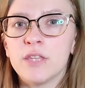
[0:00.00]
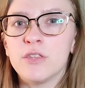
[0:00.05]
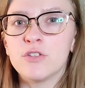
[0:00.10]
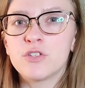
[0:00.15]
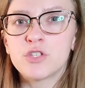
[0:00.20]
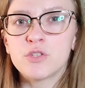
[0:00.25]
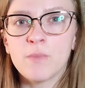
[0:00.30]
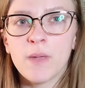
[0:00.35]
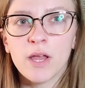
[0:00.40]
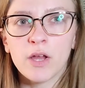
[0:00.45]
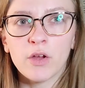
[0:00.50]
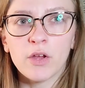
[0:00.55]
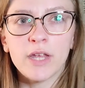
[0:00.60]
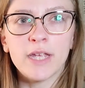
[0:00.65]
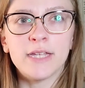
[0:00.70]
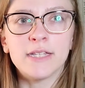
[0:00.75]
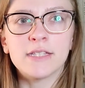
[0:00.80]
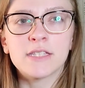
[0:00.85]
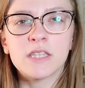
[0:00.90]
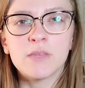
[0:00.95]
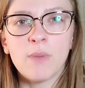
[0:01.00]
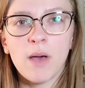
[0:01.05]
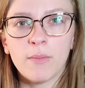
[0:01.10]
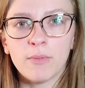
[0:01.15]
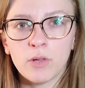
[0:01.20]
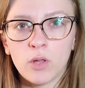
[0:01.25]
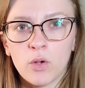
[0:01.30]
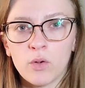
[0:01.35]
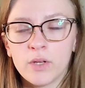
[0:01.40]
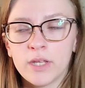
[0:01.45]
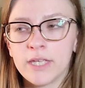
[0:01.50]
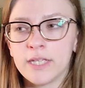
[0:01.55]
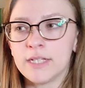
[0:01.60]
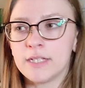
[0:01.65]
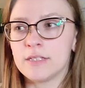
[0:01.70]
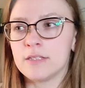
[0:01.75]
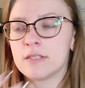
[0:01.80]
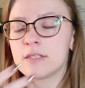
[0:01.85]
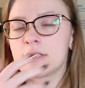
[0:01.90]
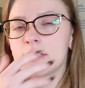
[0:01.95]
the Sumerians, the
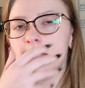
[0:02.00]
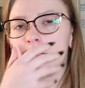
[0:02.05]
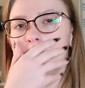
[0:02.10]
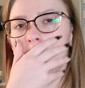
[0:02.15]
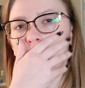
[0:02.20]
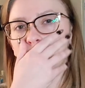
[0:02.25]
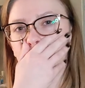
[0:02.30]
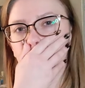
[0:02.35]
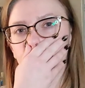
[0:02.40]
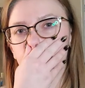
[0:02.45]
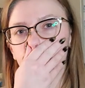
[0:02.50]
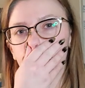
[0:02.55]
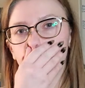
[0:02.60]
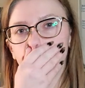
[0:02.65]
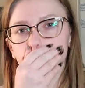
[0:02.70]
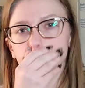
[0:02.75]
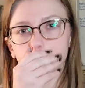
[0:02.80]
Babylonians, um,